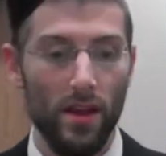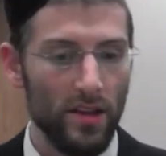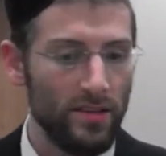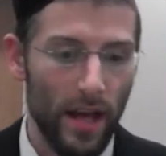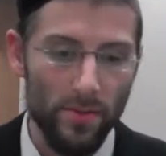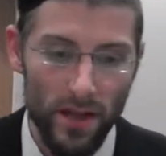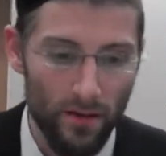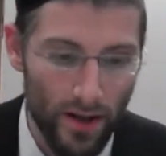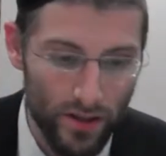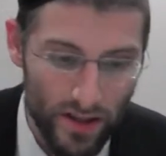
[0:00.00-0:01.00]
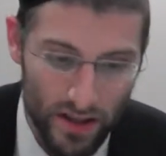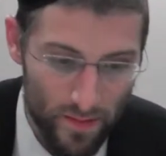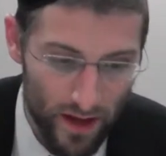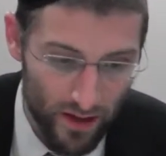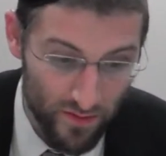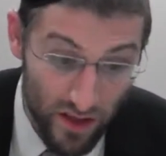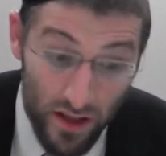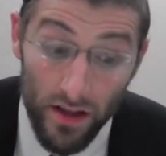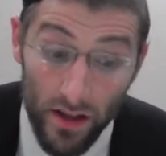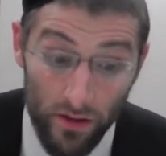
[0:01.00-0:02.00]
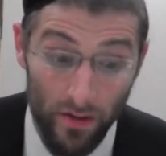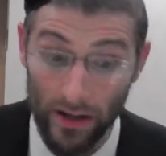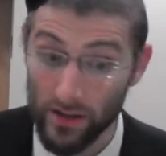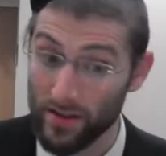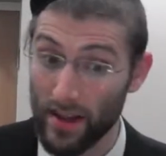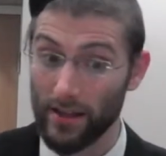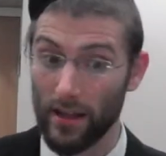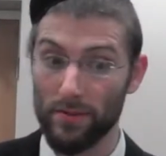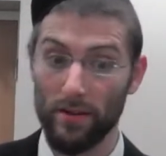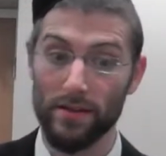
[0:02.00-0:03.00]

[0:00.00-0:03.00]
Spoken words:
The second pshat in Rashi says something else. V'li nira, Rashi doesn't like that pshat.